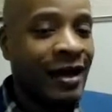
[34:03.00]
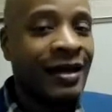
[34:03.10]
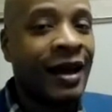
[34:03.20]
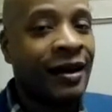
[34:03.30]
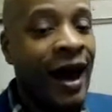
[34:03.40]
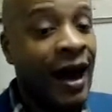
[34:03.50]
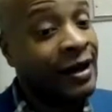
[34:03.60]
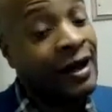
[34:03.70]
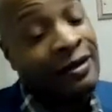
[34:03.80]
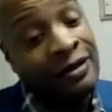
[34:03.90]
that's kind of, I
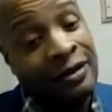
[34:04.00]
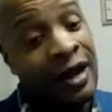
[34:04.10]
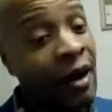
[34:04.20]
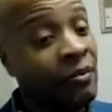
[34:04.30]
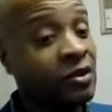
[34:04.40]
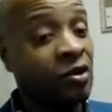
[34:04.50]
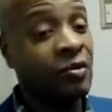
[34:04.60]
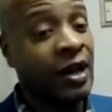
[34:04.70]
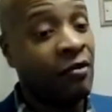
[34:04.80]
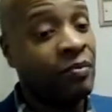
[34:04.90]
guess, I'm
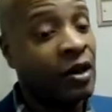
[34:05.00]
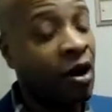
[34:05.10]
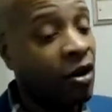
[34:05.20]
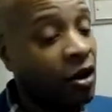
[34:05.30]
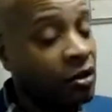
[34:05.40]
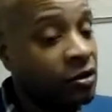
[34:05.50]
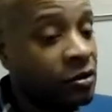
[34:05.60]
assuming that would be hard.